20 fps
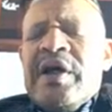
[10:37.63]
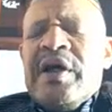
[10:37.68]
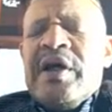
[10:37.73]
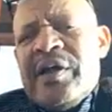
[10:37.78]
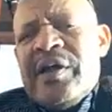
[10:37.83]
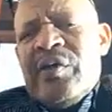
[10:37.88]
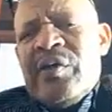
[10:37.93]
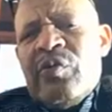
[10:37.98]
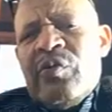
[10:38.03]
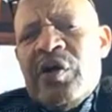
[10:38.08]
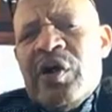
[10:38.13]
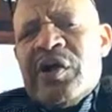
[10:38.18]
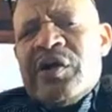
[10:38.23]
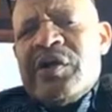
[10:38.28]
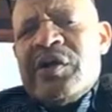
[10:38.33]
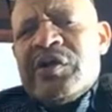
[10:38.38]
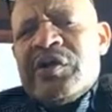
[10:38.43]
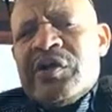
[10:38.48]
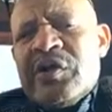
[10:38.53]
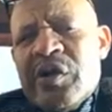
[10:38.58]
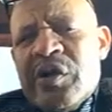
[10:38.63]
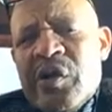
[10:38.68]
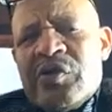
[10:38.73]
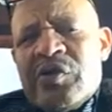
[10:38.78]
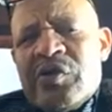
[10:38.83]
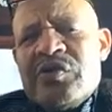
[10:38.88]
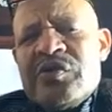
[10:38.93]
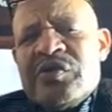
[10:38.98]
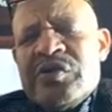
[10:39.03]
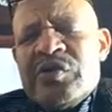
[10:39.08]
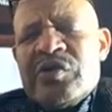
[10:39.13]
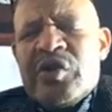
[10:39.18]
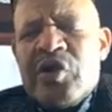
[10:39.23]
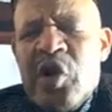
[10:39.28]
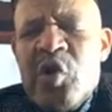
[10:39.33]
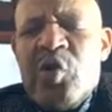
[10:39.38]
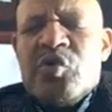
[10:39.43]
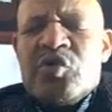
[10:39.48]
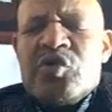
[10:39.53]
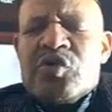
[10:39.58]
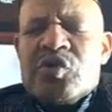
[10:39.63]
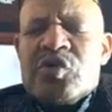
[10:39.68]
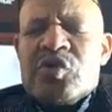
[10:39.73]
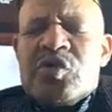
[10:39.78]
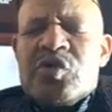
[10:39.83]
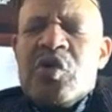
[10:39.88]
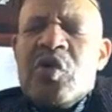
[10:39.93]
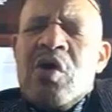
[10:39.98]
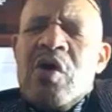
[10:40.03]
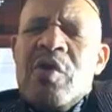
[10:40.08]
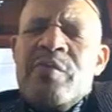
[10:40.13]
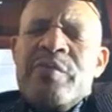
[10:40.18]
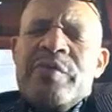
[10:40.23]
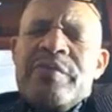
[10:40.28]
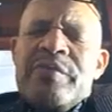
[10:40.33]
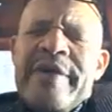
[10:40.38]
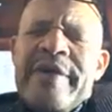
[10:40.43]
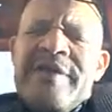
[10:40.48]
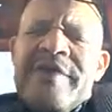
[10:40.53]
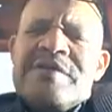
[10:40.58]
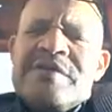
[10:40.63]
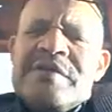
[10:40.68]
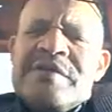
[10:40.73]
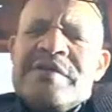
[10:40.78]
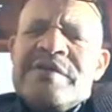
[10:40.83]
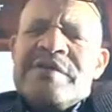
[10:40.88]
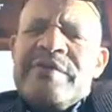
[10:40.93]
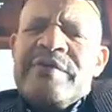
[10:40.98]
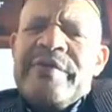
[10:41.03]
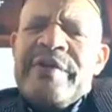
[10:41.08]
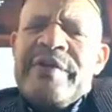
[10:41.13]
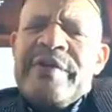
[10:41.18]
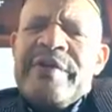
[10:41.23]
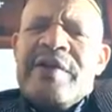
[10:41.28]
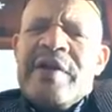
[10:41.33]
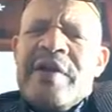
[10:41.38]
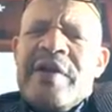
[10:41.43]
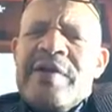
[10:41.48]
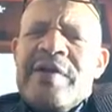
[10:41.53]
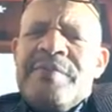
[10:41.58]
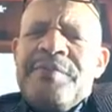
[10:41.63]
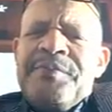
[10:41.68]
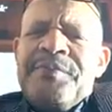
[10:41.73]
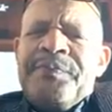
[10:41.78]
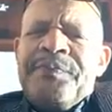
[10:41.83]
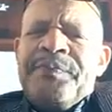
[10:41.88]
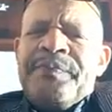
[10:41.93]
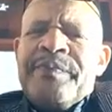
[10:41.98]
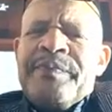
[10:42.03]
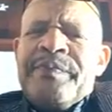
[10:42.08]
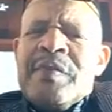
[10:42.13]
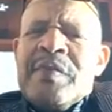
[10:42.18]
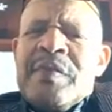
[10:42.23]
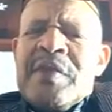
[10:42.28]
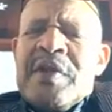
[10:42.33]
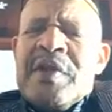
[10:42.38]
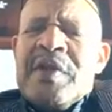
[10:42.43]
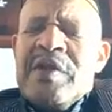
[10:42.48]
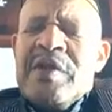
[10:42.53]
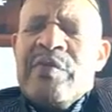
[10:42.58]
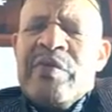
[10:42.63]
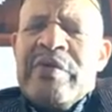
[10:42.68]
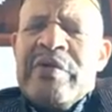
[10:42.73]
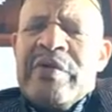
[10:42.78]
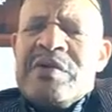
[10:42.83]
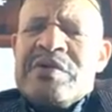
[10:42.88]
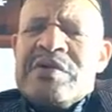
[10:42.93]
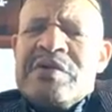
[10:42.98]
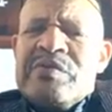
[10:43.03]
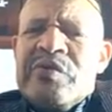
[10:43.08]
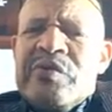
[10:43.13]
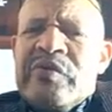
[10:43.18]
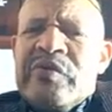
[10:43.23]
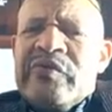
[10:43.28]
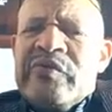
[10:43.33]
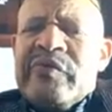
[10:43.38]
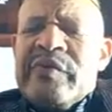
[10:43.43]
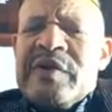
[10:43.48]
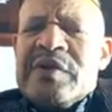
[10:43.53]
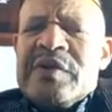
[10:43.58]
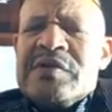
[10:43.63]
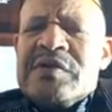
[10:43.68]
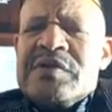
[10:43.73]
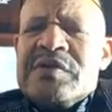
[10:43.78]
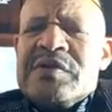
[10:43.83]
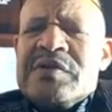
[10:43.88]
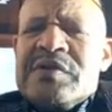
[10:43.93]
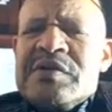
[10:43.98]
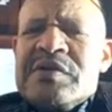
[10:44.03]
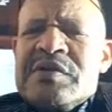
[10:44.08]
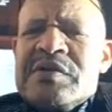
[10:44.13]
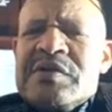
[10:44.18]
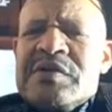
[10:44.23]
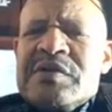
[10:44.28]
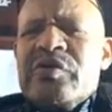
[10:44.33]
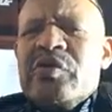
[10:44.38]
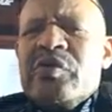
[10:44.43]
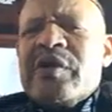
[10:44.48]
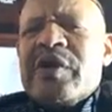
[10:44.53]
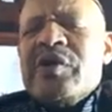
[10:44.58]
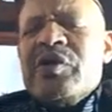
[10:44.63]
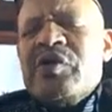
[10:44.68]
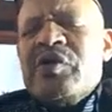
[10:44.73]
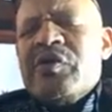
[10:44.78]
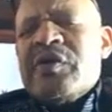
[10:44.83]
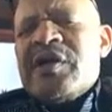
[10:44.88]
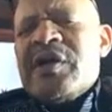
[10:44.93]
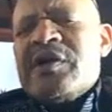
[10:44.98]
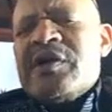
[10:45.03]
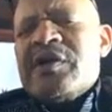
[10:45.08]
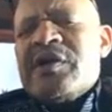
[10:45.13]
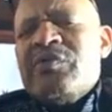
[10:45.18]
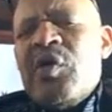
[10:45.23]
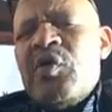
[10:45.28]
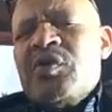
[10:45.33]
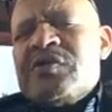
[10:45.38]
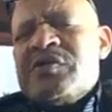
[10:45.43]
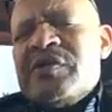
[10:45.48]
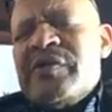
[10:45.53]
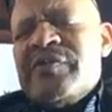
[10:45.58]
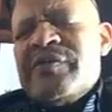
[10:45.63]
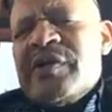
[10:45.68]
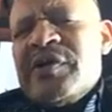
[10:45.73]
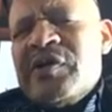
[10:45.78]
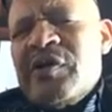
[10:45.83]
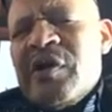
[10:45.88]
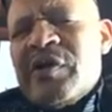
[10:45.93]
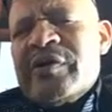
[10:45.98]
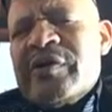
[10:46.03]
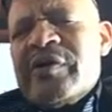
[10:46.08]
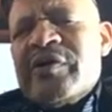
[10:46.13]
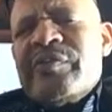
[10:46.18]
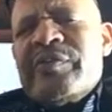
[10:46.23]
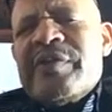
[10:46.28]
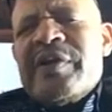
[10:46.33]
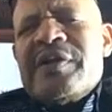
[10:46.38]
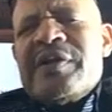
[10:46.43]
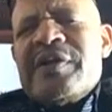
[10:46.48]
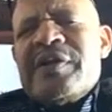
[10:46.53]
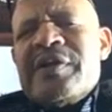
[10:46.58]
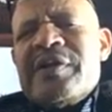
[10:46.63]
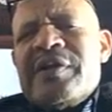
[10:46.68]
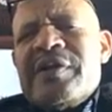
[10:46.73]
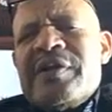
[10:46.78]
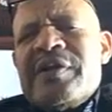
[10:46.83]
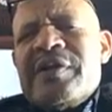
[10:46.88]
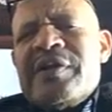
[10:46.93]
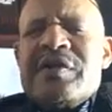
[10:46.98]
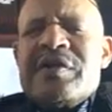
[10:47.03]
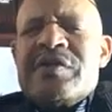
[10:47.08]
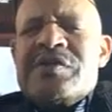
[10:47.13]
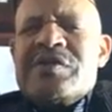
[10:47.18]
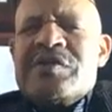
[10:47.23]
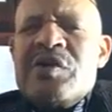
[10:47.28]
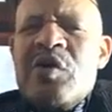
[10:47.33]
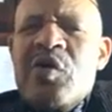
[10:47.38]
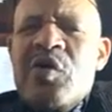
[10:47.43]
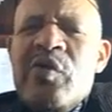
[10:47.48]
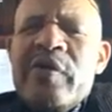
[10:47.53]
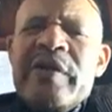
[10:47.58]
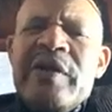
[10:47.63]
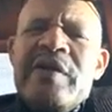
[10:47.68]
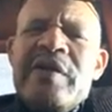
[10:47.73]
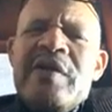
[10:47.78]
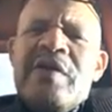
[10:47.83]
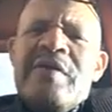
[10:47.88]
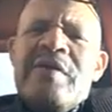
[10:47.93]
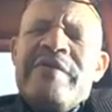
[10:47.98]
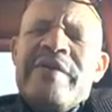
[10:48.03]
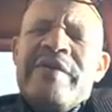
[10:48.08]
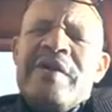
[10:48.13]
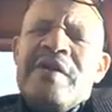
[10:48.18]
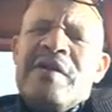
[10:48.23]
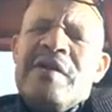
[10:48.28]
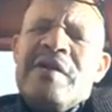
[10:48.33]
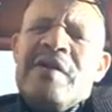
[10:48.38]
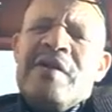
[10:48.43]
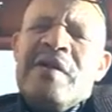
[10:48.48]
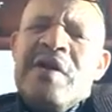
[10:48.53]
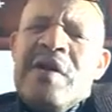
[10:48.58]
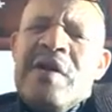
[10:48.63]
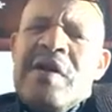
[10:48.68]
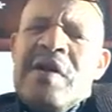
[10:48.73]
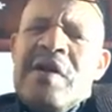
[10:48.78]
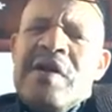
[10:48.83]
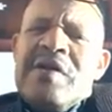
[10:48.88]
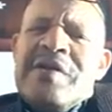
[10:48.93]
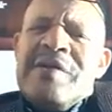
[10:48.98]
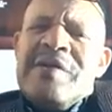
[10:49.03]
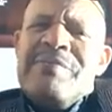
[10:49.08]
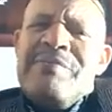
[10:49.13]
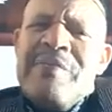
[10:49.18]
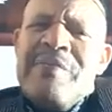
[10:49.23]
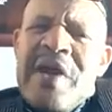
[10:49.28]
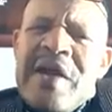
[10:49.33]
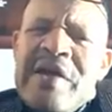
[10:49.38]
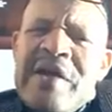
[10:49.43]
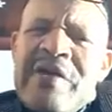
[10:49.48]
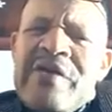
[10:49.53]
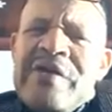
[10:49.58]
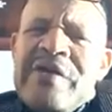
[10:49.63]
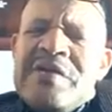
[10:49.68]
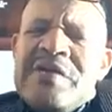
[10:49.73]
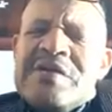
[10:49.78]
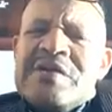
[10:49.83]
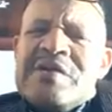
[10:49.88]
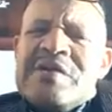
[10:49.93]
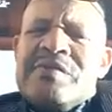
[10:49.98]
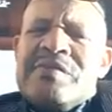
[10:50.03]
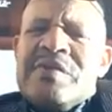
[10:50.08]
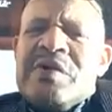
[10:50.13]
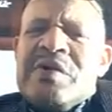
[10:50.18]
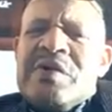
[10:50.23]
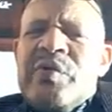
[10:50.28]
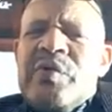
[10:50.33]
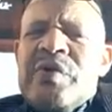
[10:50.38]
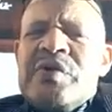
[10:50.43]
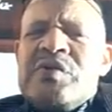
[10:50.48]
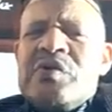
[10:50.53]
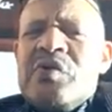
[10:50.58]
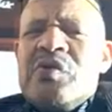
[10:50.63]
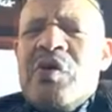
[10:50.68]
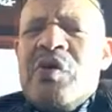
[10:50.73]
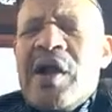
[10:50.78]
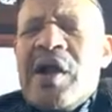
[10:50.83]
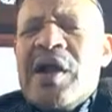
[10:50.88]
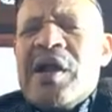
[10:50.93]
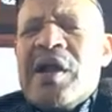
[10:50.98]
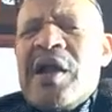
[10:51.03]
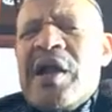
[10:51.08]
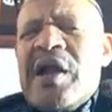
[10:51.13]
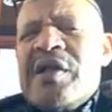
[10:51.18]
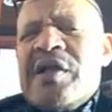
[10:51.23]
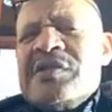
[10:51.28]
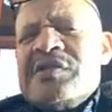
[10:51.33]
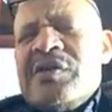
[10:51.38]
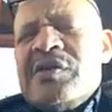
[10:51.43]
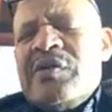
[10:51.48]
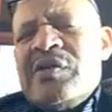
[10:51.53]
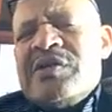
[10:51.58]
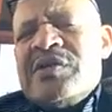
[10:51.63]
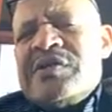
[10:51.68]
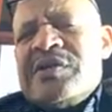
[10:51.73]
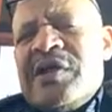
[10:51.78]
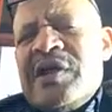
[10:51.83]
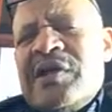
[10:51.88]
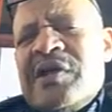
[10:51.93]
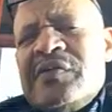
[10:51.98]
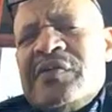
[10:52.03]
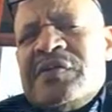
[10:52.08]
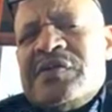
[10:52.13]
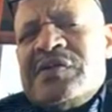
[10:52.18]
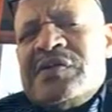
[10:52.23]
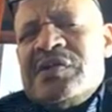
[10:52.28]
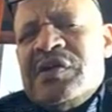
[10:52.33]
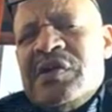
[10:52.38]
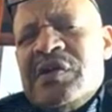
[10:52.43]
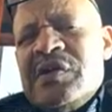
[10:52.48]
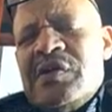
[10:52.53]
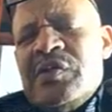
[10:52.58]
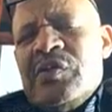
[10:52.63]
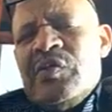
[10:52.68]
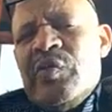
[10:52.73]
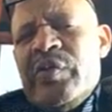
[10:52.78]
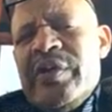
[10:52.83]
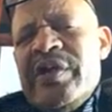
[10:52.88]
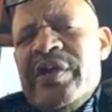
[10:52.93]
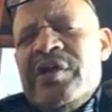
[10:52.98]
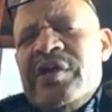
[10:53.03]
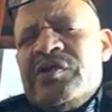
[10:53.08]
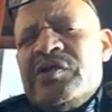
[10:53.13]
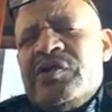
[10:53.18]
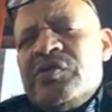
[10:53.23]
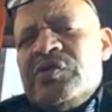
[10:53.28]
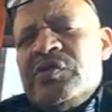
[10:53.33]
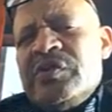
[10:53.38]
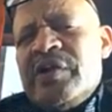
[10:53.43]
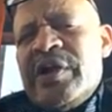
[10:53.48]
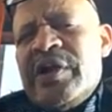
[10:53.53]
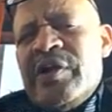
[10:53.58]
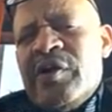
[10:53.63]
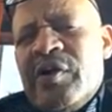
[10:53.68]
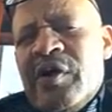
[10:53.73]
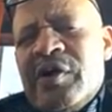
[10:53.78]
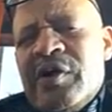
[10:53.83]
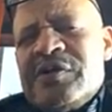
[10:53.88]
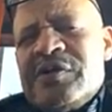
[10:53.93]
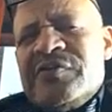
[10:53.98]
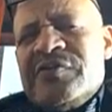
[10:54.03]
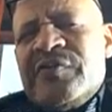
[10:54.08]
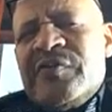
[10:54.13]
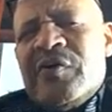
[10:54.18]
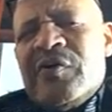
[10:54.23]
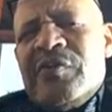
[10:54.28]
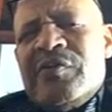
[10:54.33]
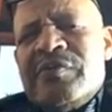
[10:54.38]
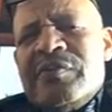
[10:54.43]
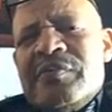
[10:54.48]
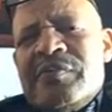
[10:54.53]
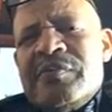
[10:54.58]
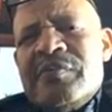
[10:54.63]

work in close cooperation with the liberation movement. So you can look at most of the documents and the sloganeering and the mannerism in which we organize ourselves. We drew a lot from